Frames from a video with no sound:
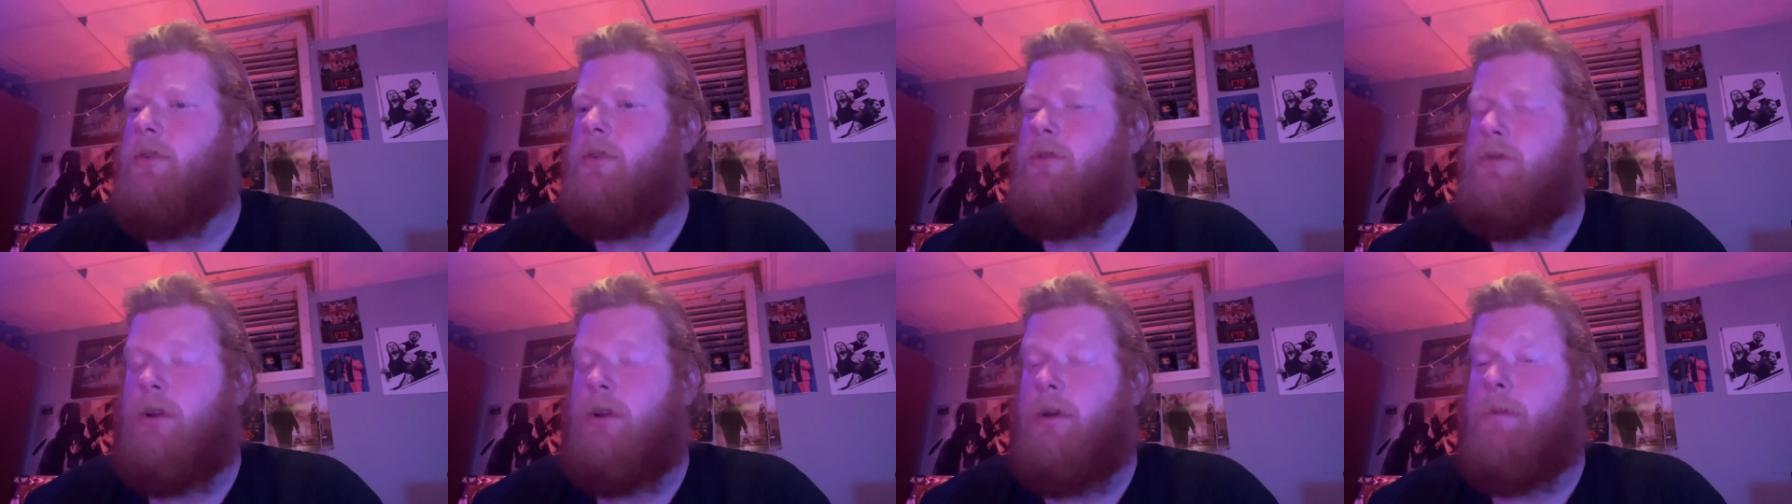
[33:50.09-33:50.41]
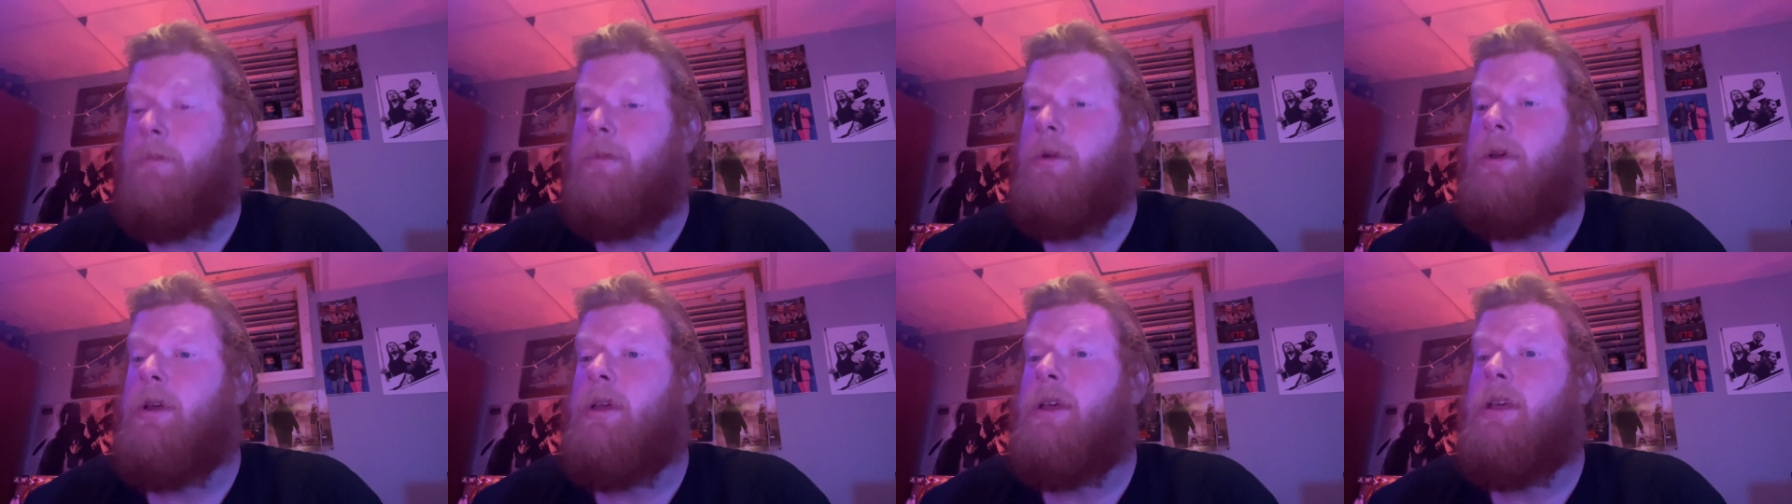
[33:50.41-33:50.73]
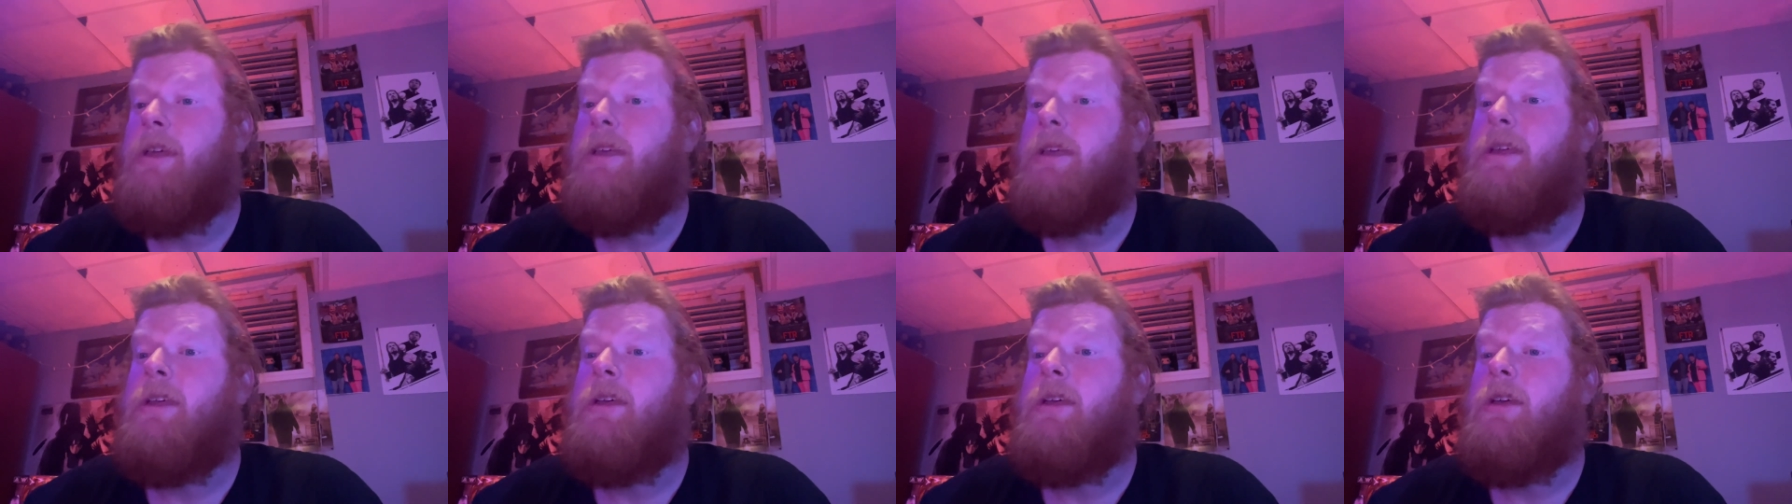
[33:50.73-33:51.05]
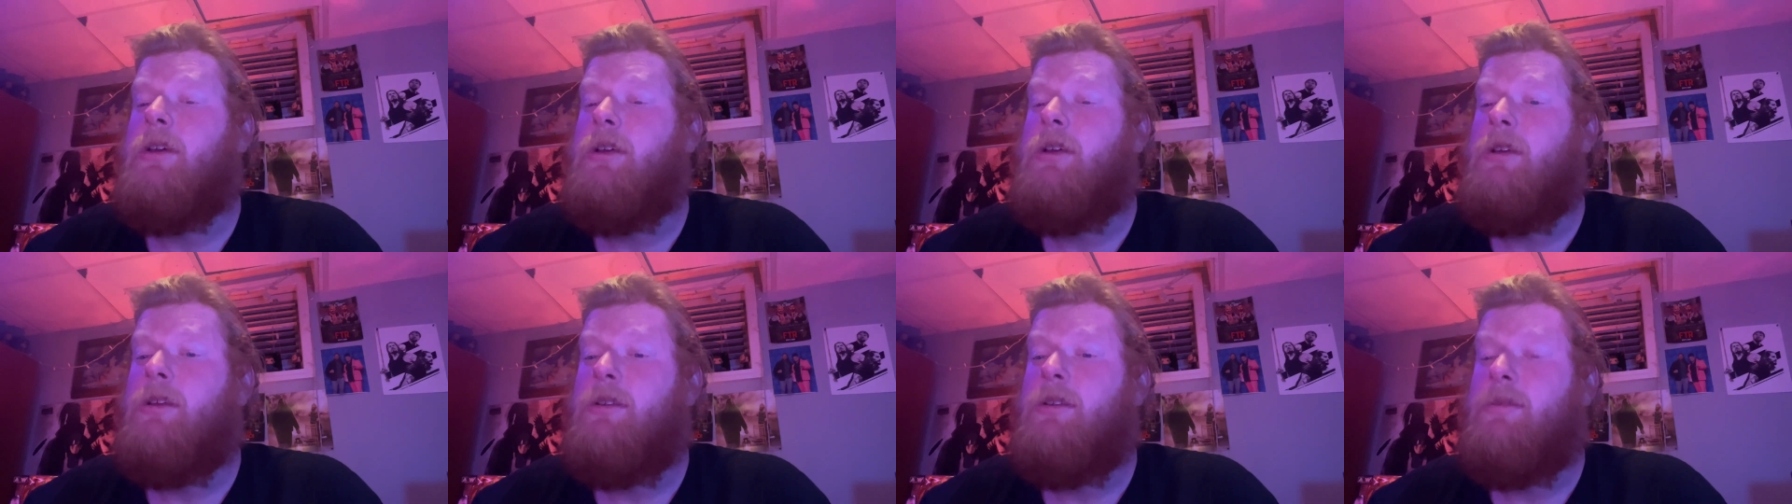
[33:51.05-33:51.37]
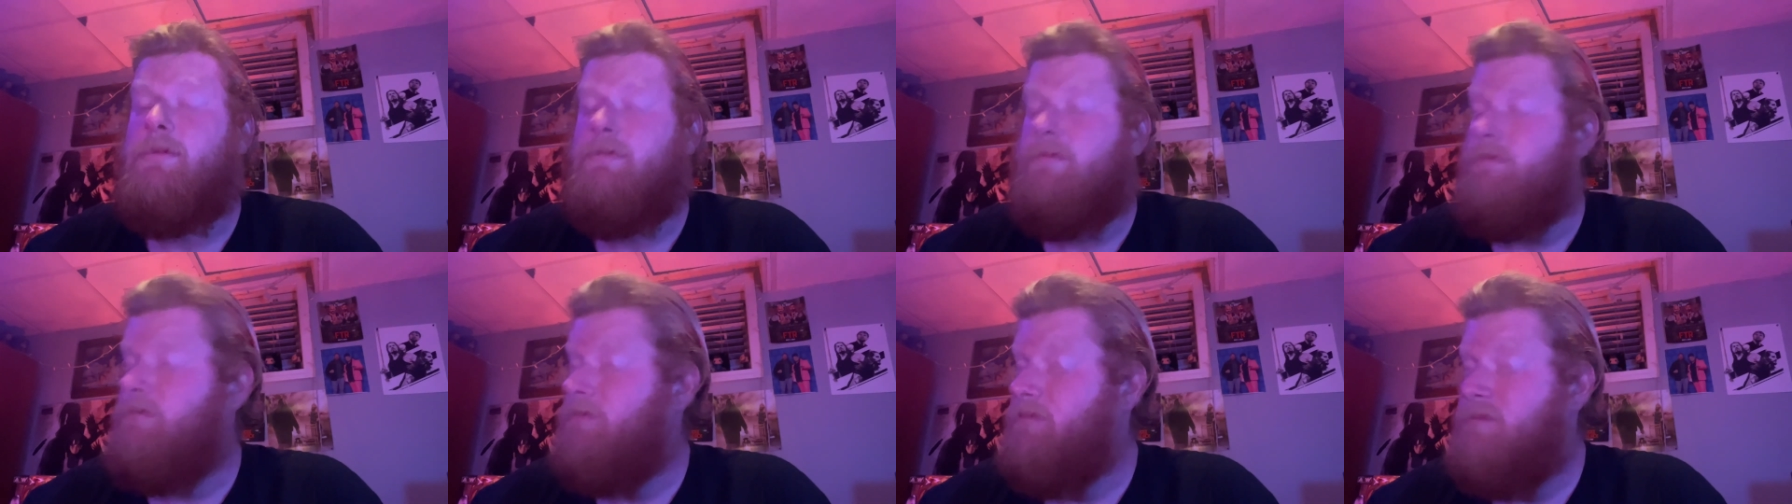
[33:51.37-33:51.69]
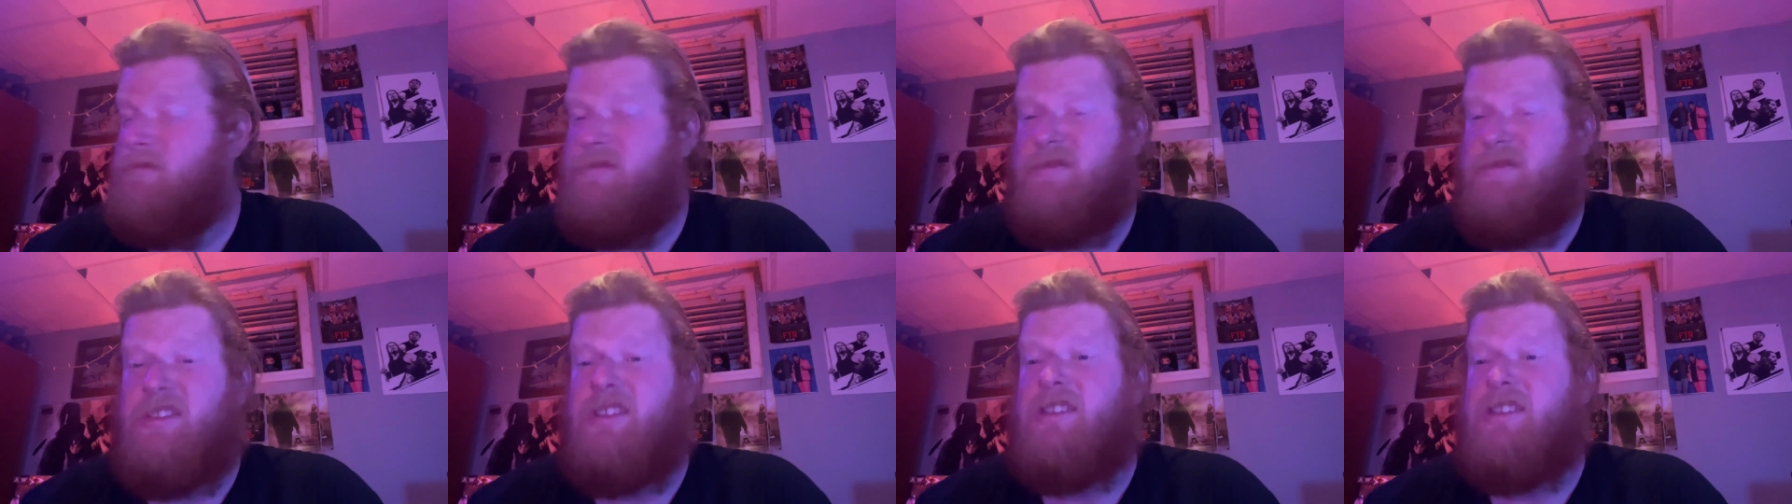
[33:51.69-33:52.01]
Trump
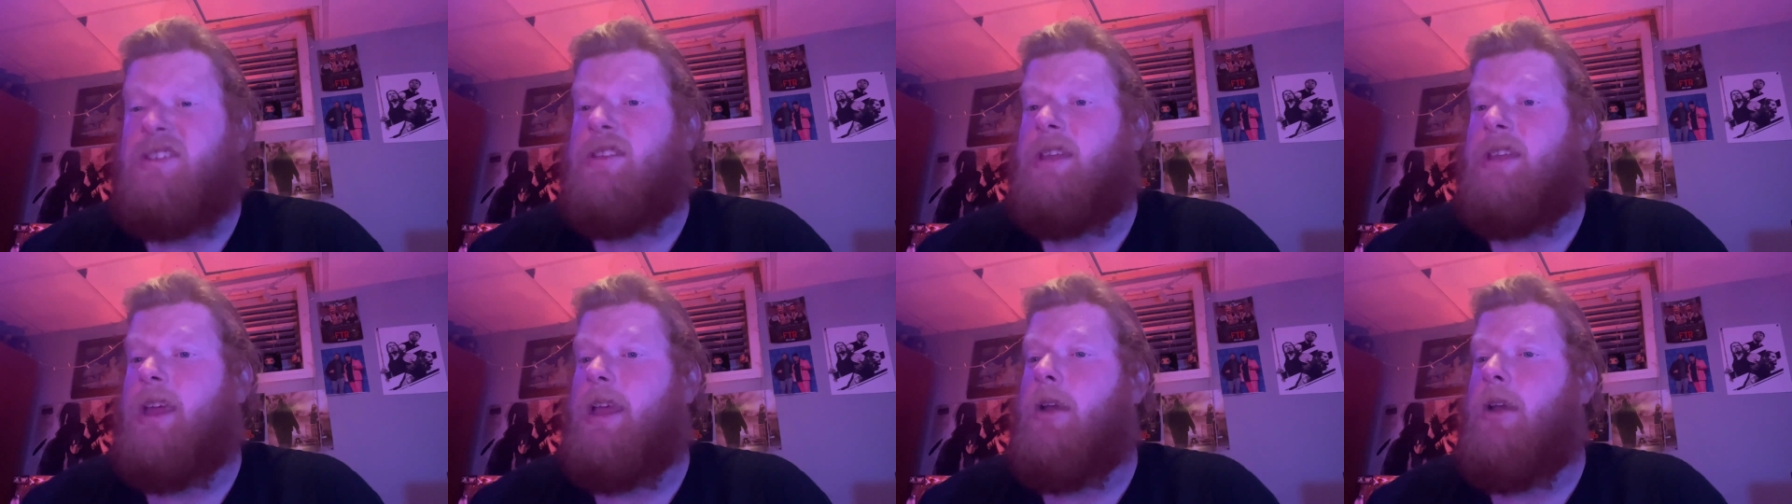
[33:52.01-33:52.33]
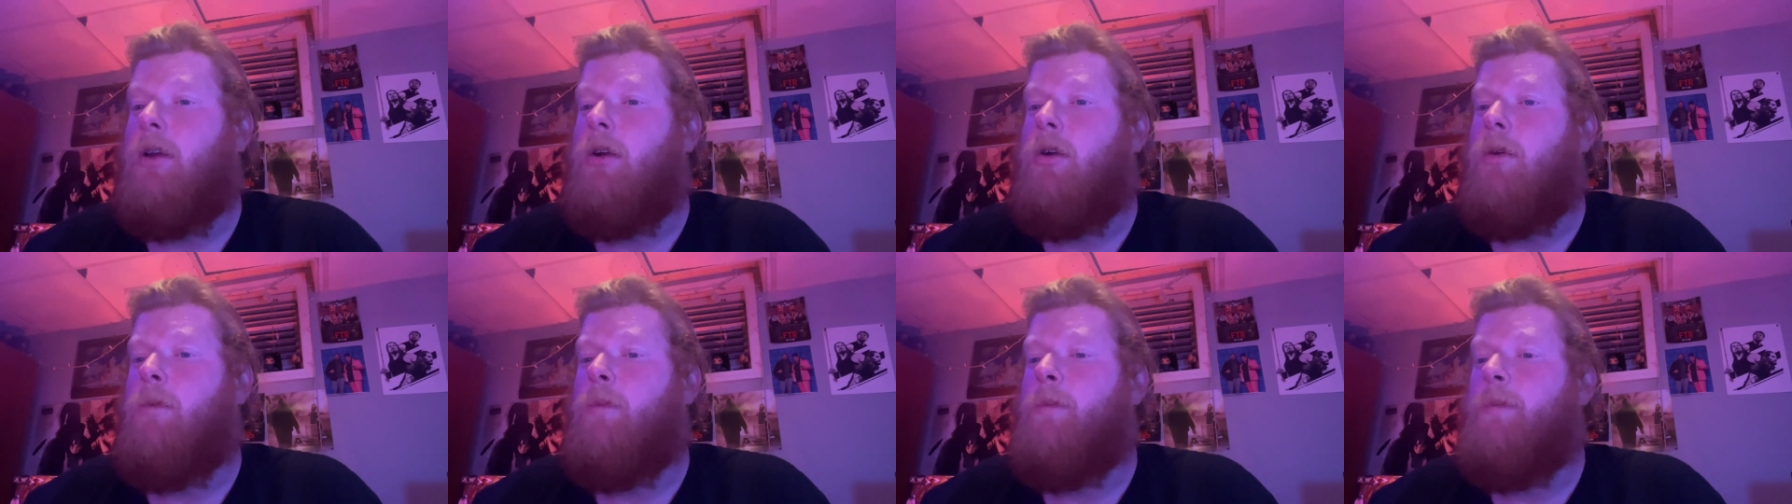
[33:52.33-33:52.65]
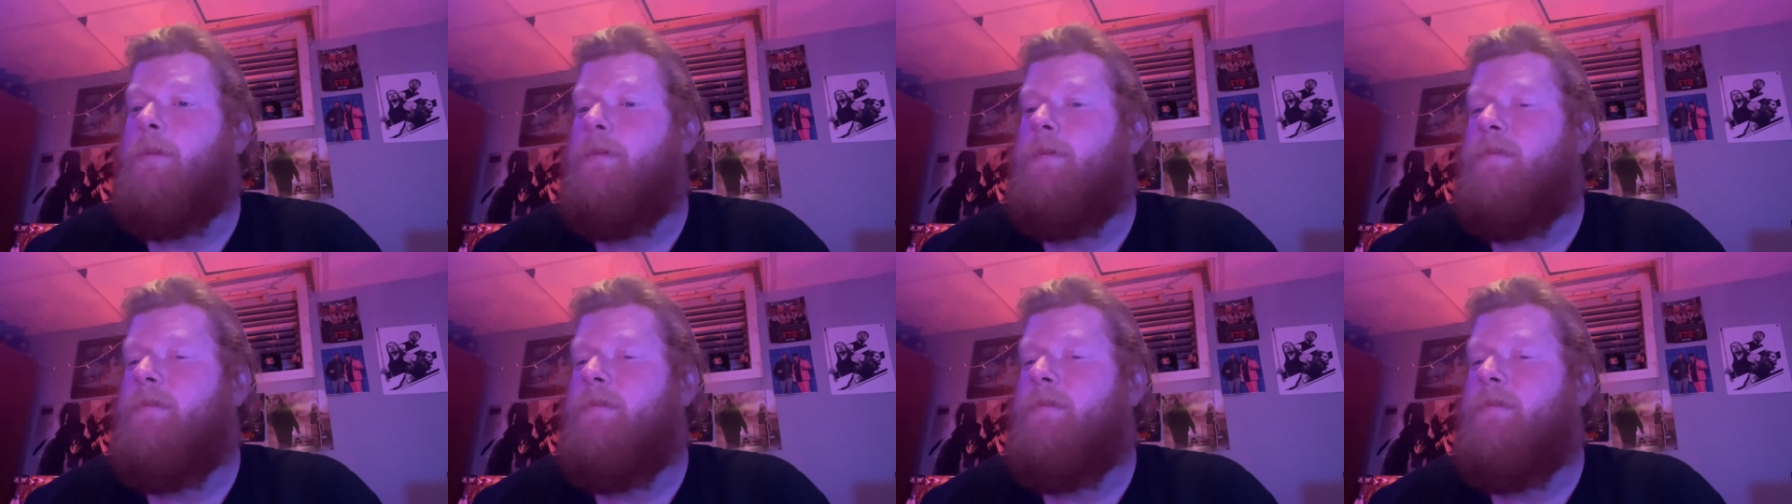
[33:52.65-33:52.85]
to stay home.